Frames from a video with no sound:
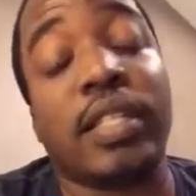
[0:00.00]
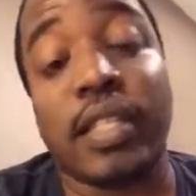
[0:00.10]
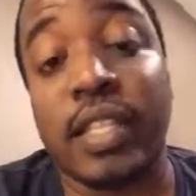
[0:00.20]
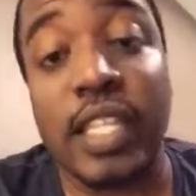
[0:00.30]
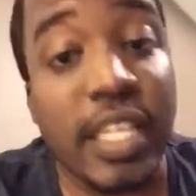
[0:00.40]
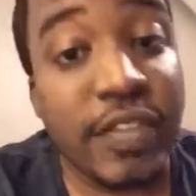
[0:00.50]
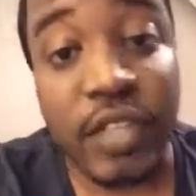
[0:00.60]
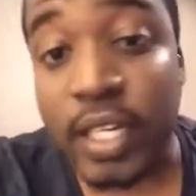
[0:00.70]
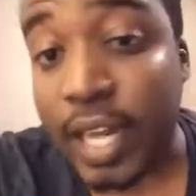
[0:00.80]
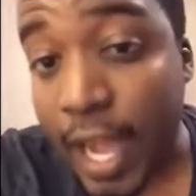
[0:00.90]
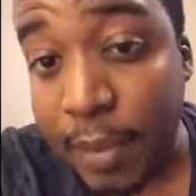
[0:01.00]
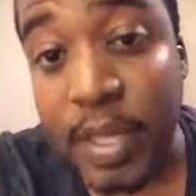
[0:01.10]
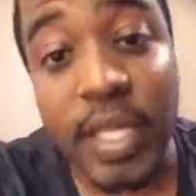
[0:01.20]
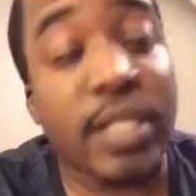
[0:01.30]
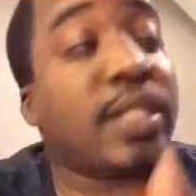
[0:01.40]
Leave your
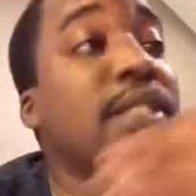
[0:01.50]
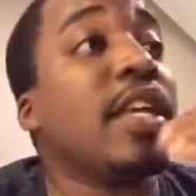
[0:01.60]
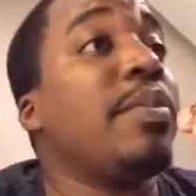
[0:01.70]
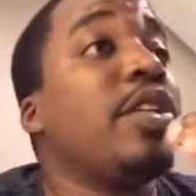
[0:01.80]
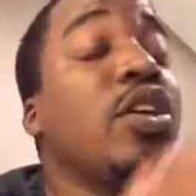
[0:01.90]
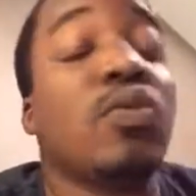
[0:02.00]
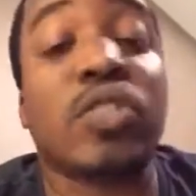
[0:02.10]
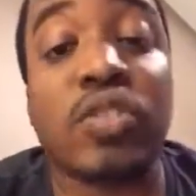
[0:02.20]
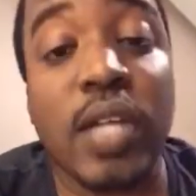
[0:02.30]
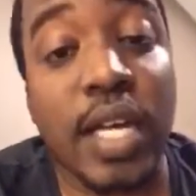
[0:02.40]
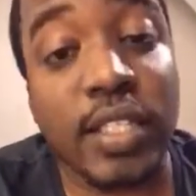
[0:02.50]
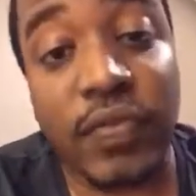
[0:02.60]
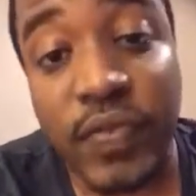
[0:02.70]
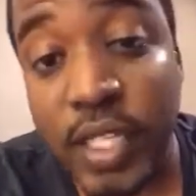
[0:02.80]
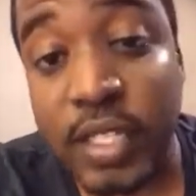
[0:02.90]
comments. Let me know what you guys are
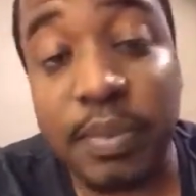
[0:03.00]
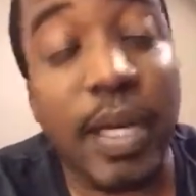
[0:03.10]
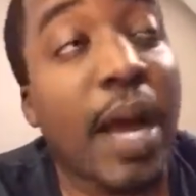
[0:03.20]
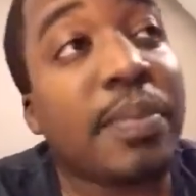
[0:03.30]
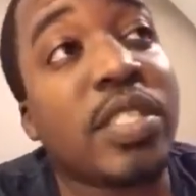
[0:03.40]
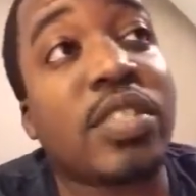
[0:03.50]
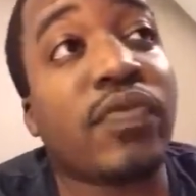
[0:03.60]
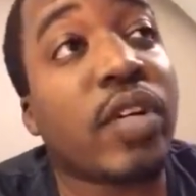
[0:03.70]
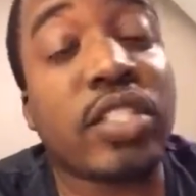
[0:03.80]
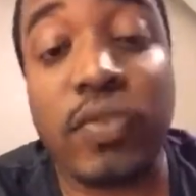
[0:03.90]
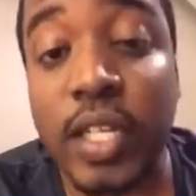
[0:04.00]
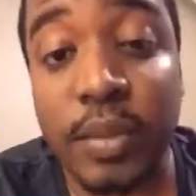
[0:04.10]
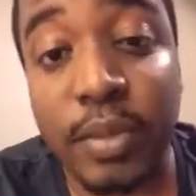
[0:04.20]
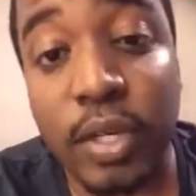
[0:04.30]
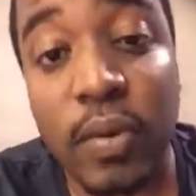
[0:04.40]
feeling. But I'm just
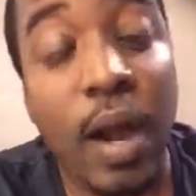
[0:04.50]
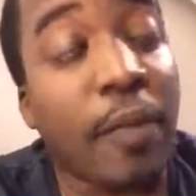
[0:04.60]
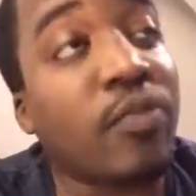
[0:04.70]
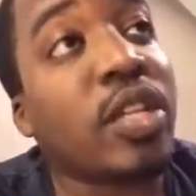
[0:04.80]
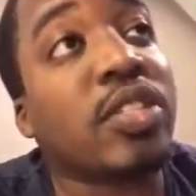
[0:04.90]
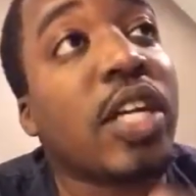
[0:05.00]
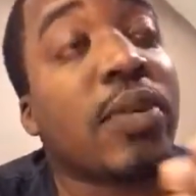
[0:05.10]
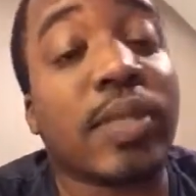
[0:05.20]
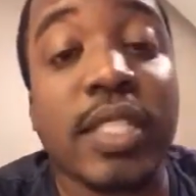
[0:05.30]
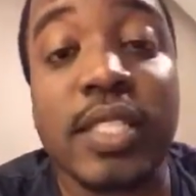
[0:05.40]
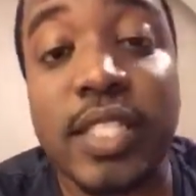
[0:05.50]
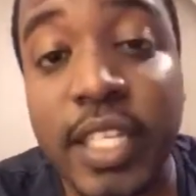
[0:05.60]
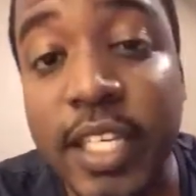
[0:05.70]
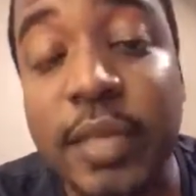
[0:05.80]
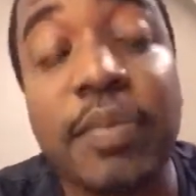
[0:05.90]
frustrated, bro. I'm frustrated with this
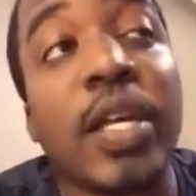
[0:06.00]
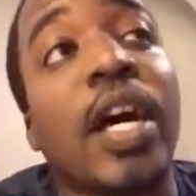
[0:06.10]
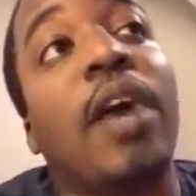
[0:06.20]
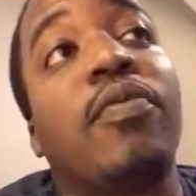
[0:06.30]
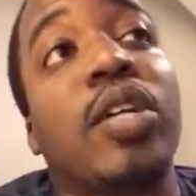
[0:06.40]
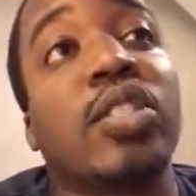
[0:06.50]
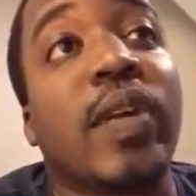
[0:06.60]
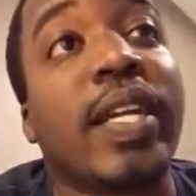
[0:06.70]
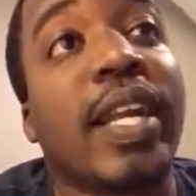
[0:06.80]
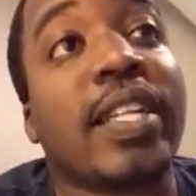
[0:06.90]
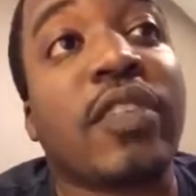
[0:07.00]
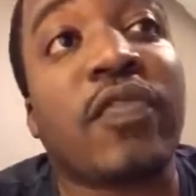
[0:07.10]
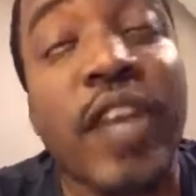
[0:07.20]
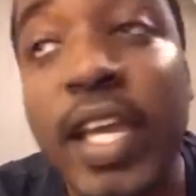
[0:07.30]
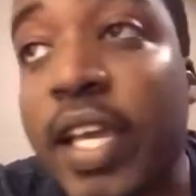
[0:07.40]
team. I'm frustrated as a
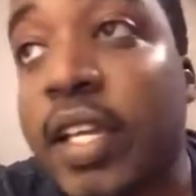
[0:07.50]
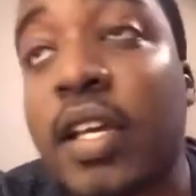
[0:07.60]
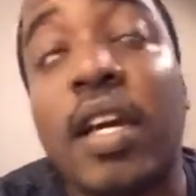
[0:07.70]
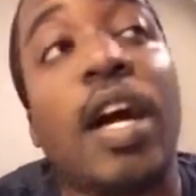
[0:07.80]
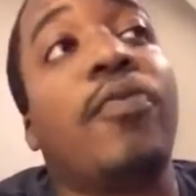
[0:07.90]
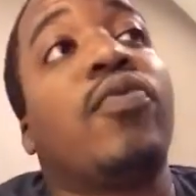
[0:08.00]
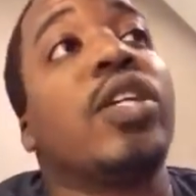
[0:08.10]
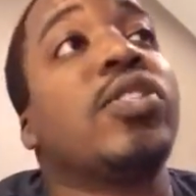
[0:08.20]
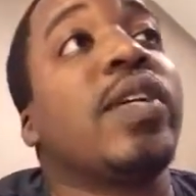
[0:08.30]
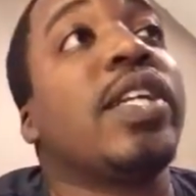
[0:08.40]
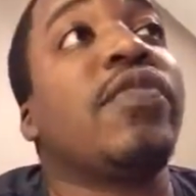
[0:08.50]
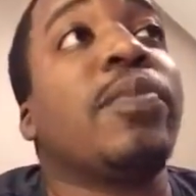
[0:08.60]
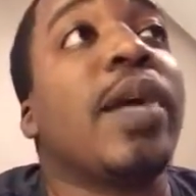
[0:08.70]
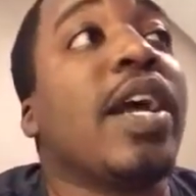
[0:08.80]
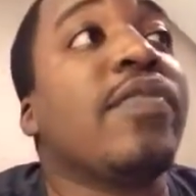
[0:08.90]
fan. I'm frustrated
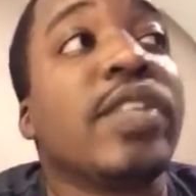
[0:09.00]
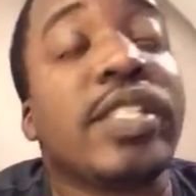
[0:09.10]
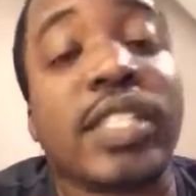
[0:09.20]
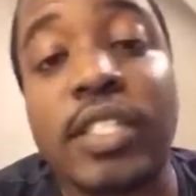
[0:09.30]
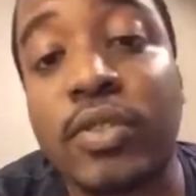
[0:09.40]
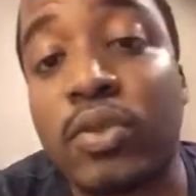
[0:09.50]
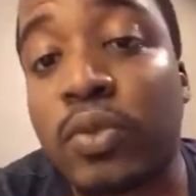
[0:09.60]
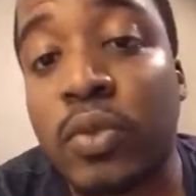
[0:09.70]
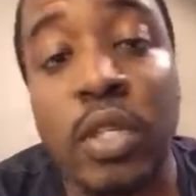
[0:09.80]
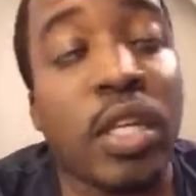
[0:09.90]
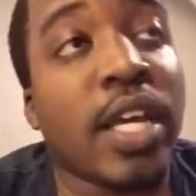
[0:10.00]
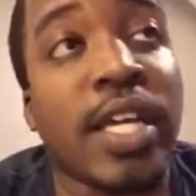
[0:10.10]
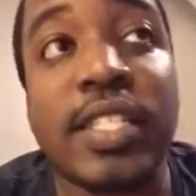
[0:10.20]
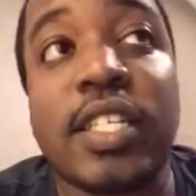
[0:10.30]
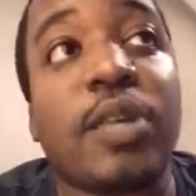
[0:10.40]
from every single...
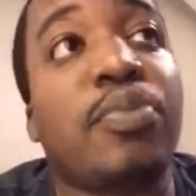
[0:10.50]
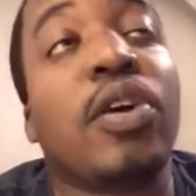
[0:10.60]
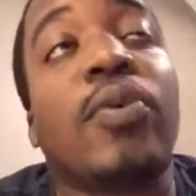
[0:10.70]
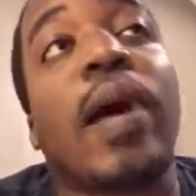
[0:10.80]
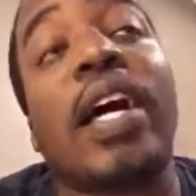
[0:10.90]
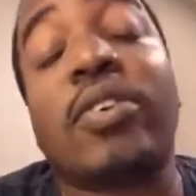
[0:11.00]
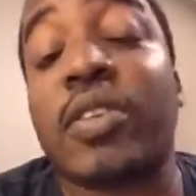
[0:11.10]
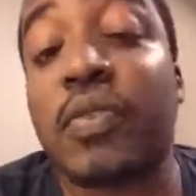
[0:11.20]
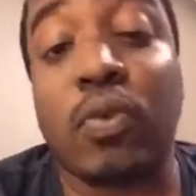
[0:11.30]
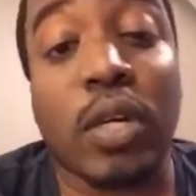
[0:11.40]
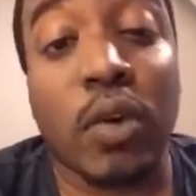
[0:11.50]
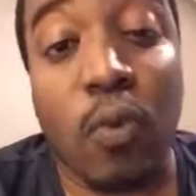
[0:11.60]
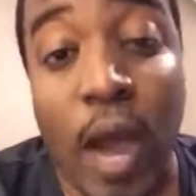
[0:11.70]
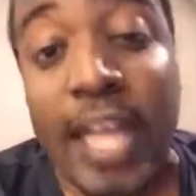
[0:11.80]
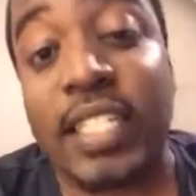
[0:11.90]
It's to the point where I don't even want to
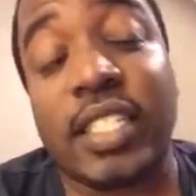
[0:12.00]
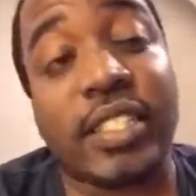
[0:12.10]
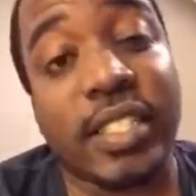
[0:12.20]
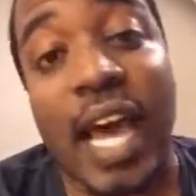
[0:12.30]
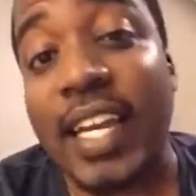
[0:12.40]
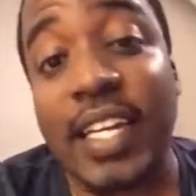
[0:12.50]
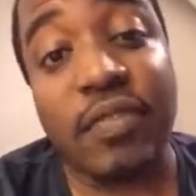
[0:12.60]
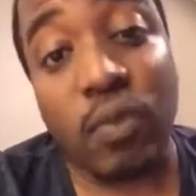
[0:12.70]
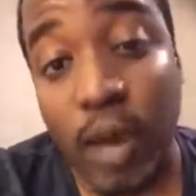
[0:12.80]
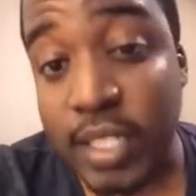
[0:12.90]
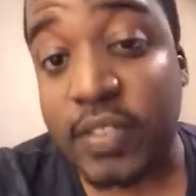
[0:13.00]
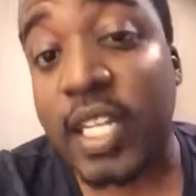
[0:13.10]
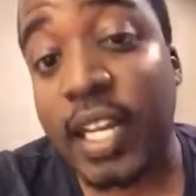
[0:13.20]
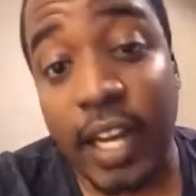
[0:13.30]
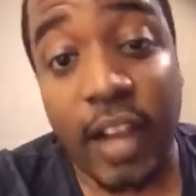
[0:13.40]
watch... I didn't even watch
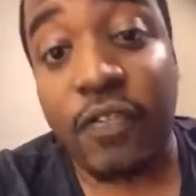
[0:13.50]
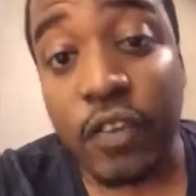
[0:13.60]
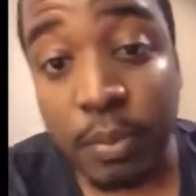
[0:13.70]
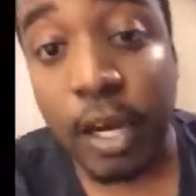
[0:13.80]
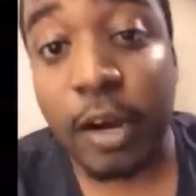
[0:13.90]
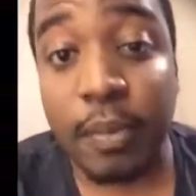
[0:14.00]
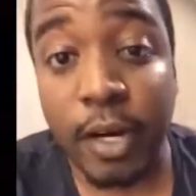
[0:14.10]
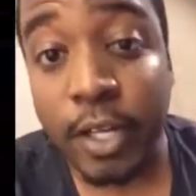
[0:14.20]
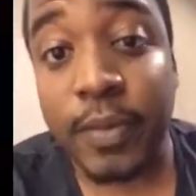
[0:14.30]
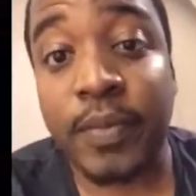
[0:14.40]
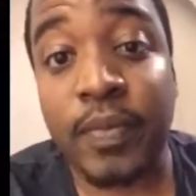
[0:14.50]
Sunday Night Football, bro.